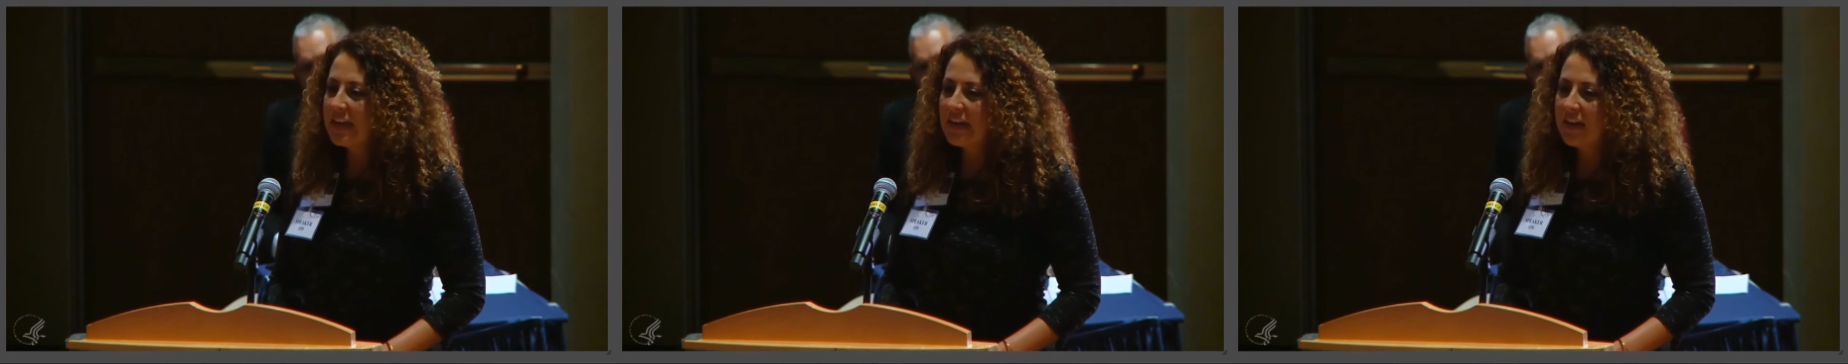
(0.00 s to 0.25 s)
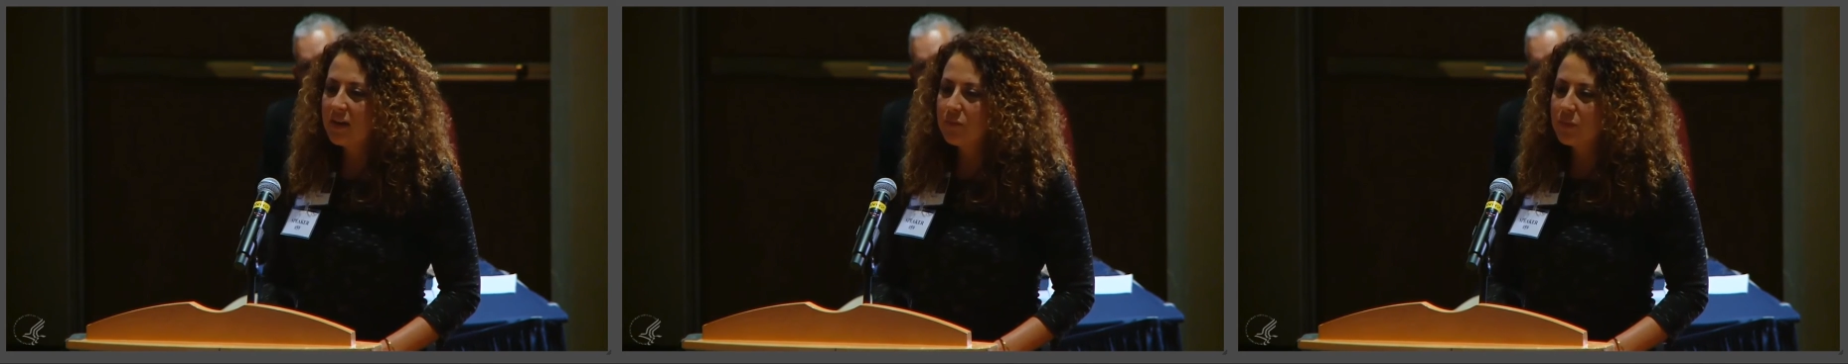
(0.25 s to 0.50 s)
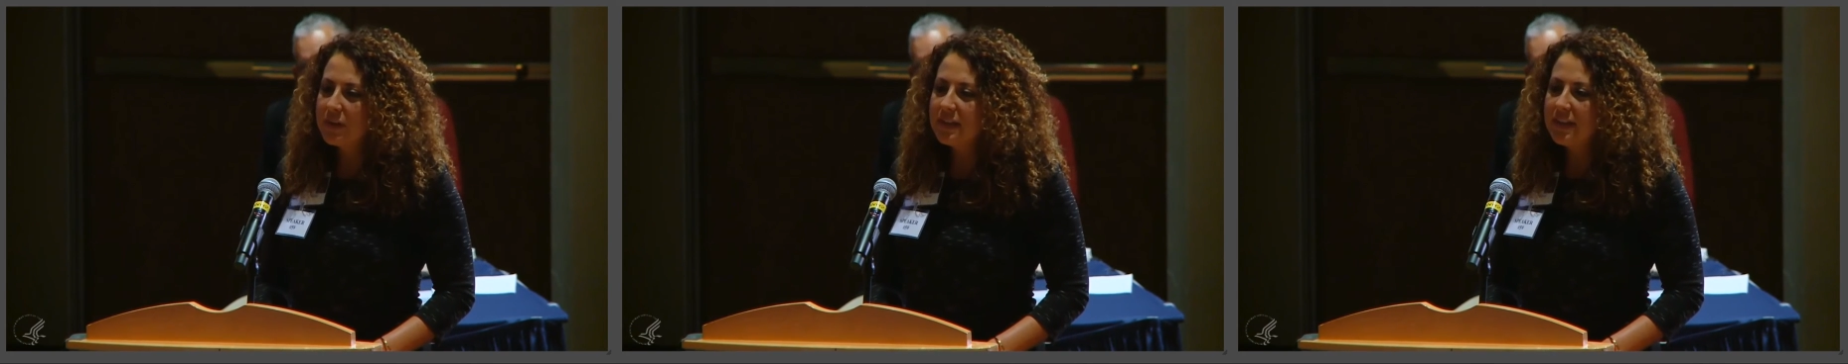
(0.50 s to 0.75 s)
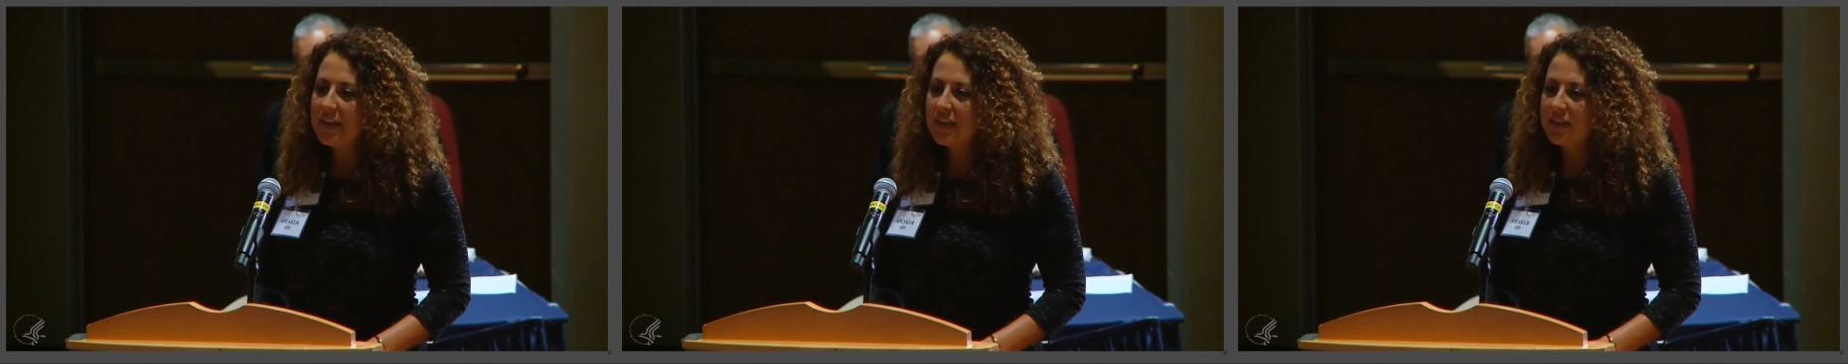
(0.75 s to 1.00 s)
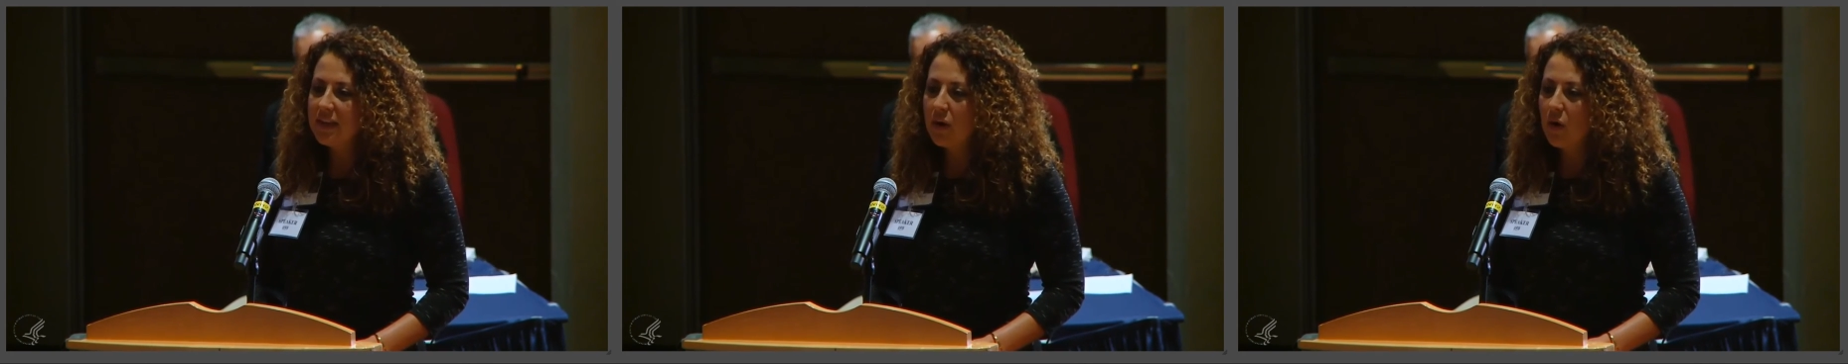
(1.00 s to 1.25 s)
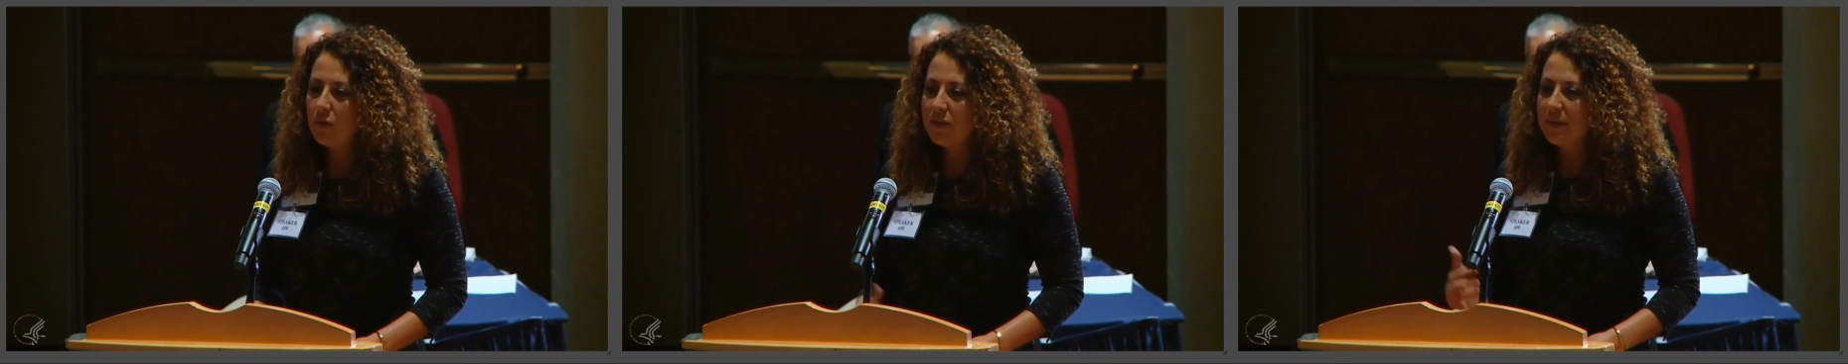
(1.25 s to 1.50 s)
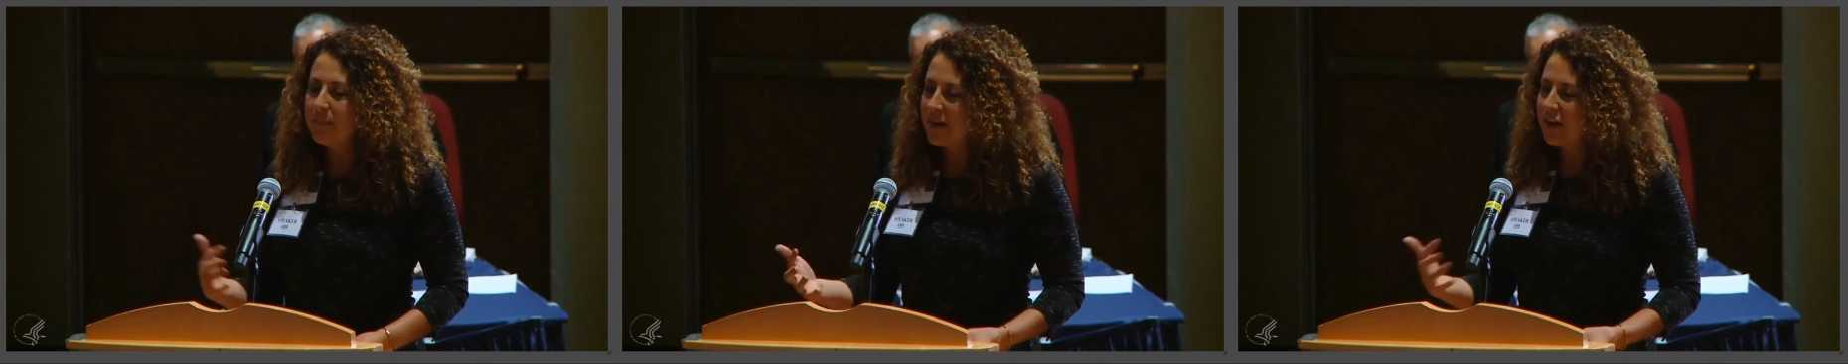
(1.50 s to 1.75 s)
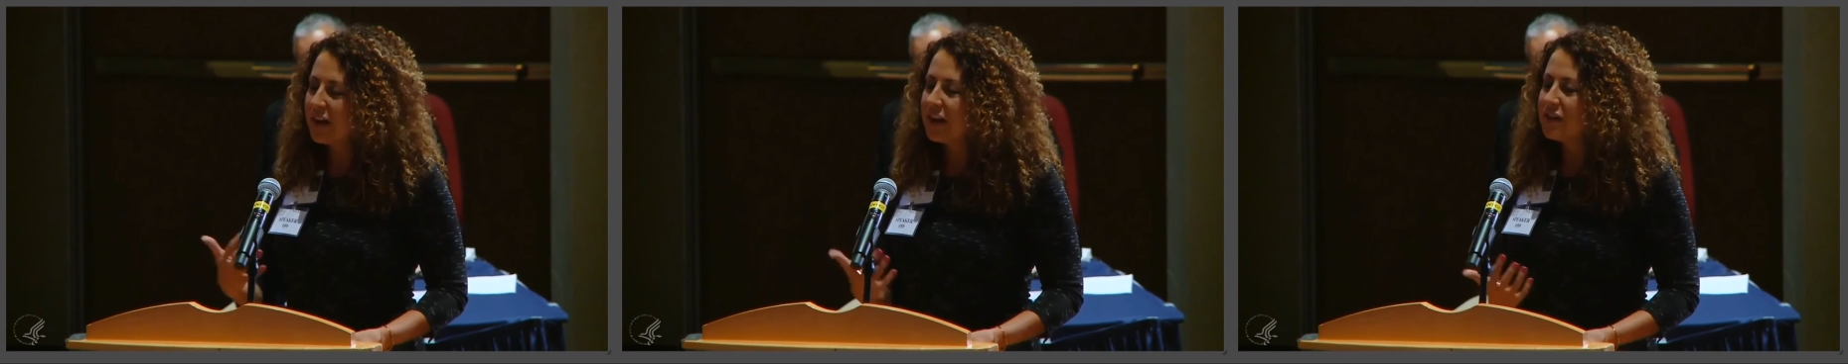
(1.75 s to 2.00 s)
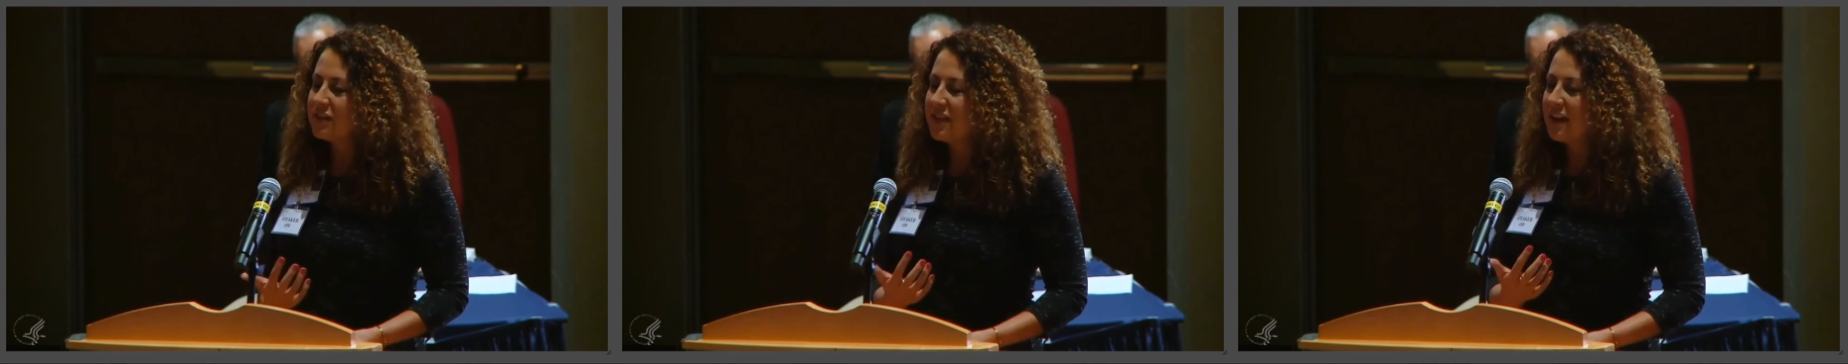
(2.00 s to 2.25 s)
and really the only barriers